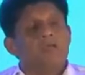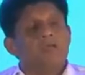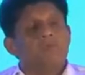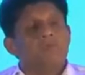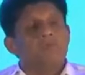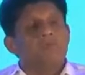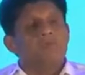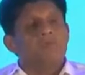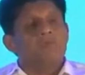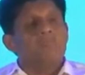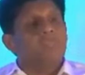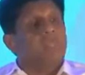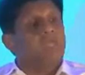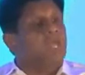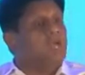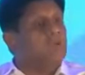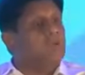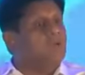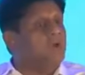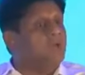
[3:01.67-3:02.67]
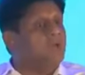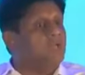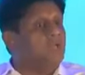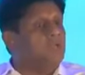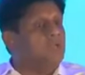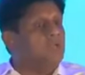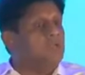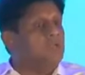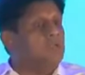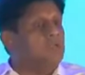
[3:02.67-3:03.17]

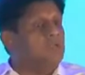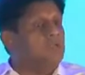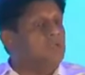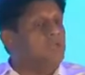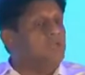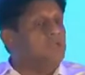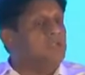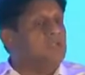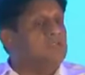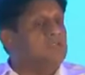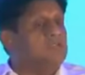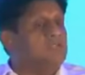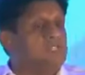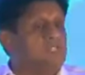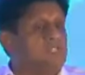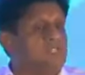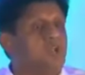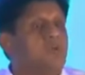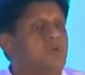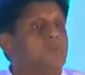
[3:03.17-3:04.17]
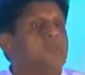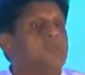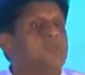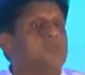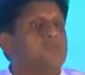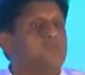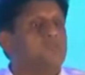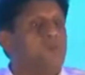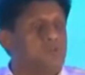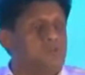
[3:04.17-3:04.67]
Thereby, there is an
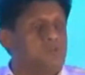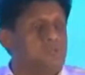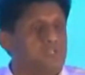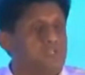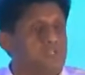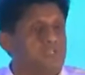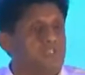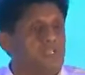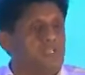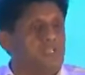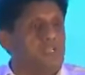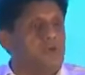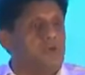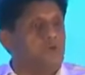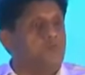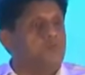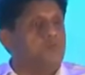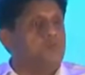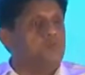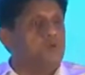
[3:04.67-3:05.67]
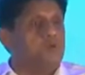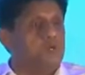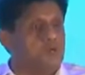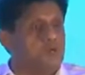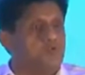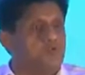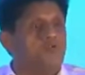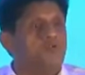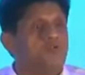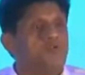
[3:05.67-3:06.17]
economic advantage that I hope to
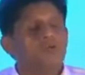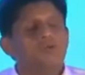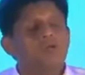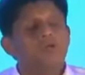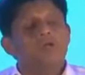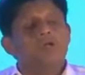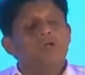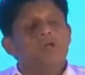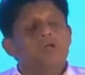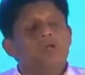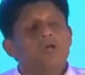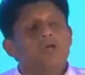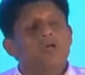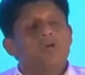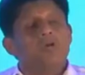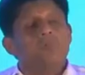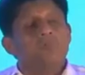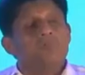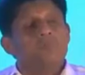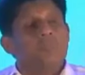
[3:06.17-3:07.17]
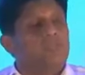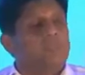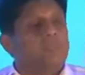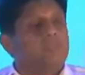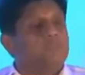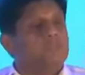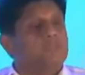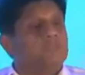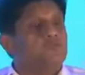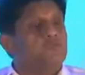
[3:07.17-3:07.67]
accrue, that
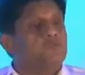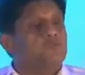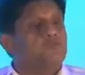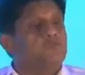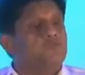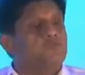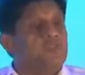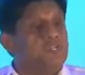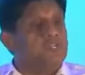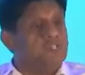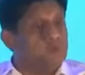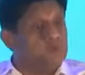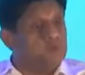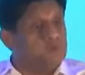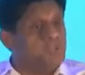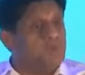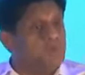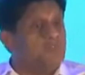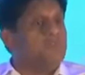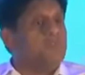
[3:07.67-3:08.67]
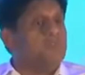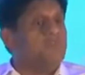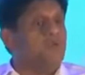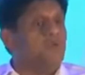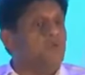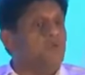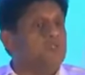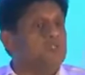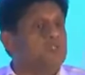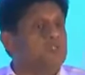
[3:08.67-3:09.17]
is to reduce our
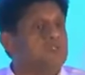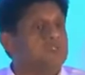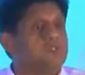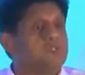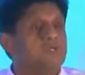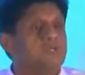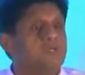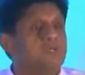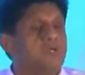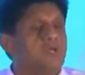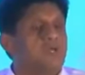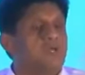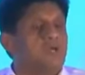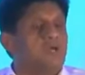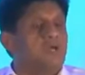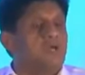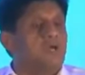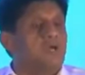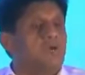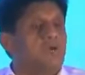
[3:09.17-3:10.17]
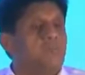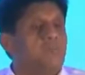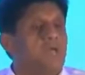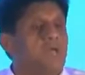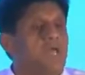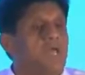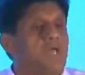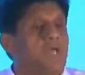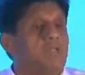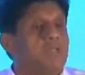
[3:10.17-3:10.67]
imports
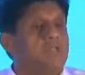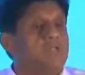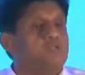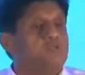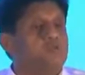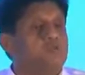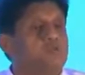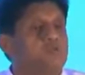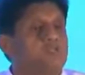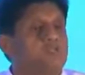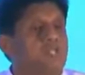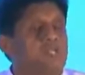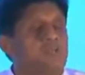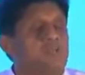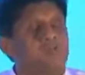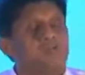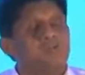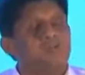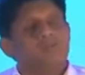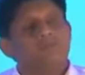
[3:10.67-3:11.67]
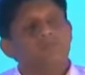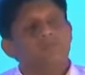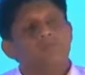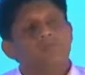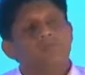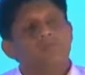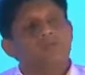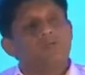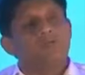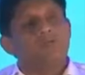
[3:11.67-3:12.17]
and ensure that our
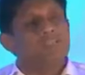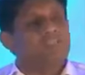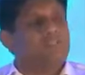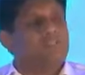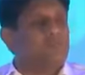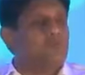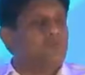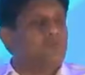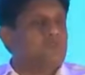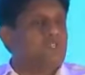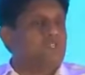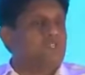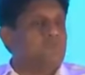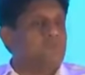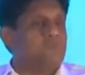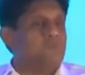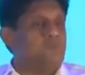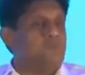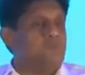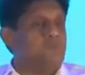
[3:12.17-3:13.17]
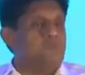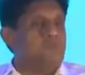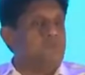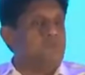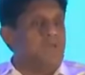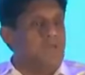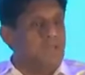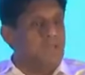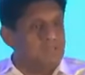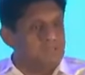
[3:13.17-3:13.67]

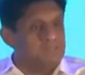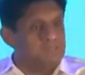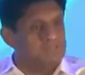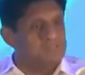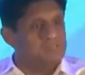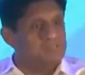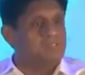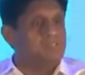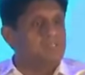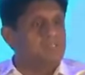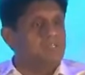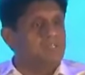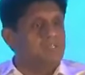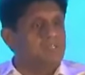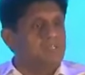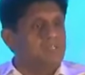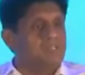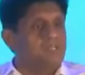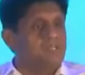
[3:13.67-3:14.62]
export-import balance